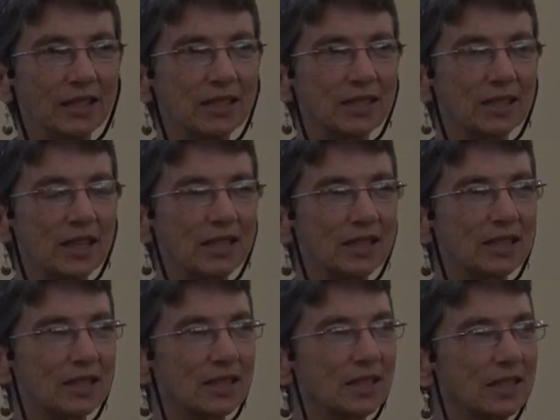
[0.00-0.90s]
a
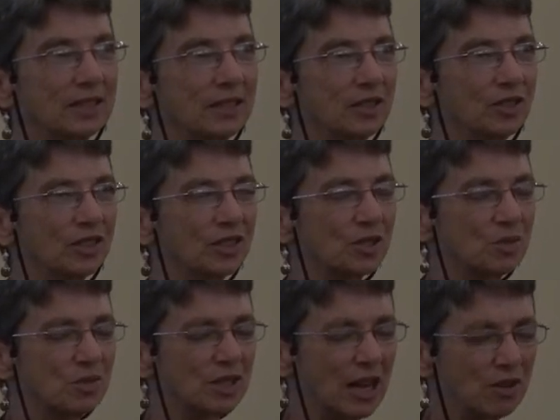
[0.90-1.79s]
sense, uh, they're so
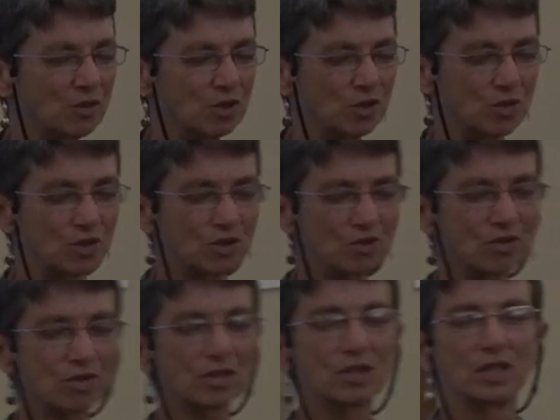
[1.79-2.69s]
down to
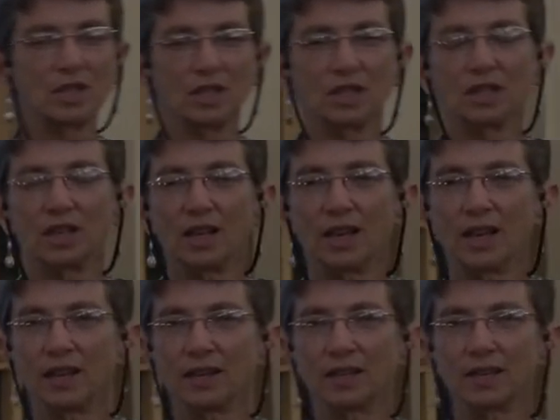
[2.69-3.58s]
earth
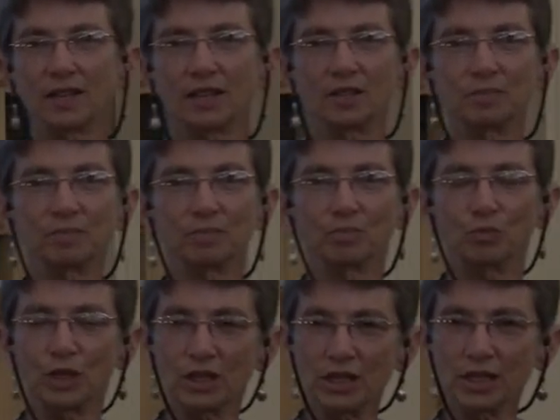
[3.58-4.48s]
and um,
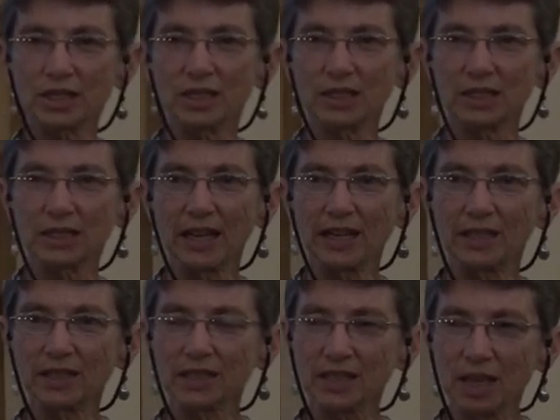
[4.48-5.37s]
realistic and
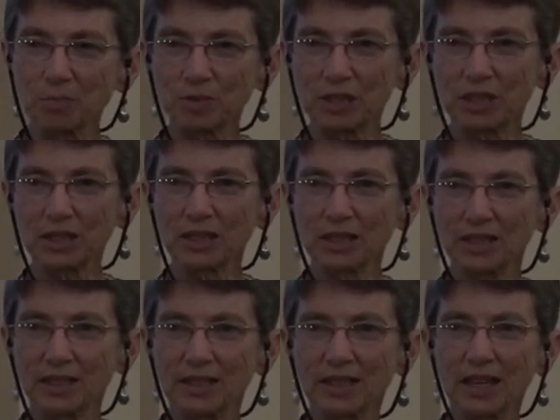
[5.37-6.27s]
accepting,
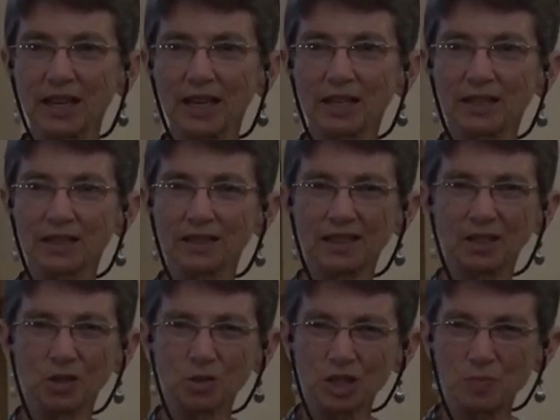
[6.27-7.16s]
and they
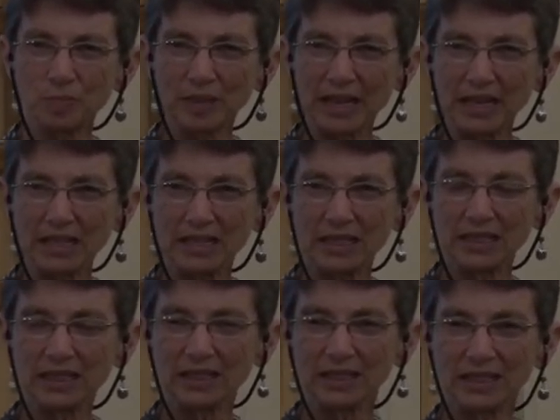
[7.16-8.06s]
don't
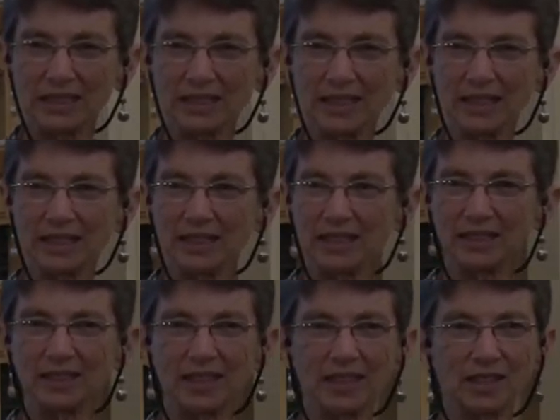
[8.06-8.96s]
complain, and they,
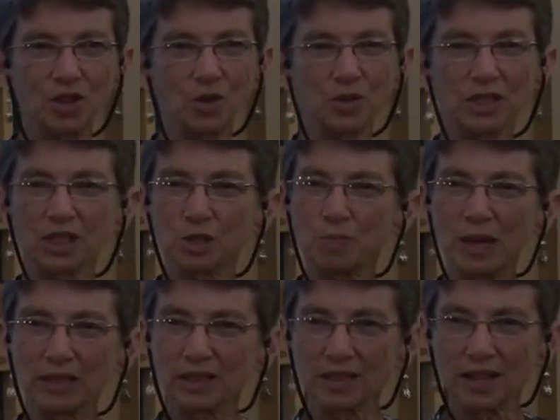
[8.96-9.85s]
they don't
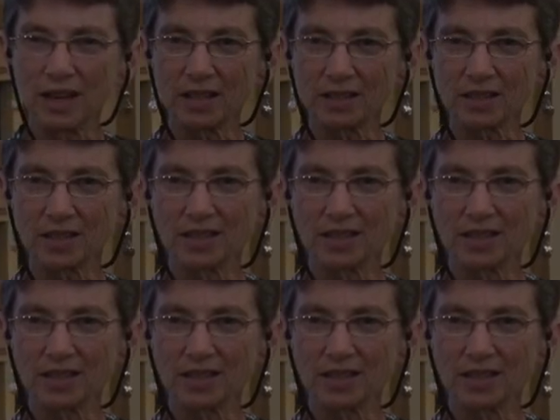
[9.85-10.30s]
expect a lot,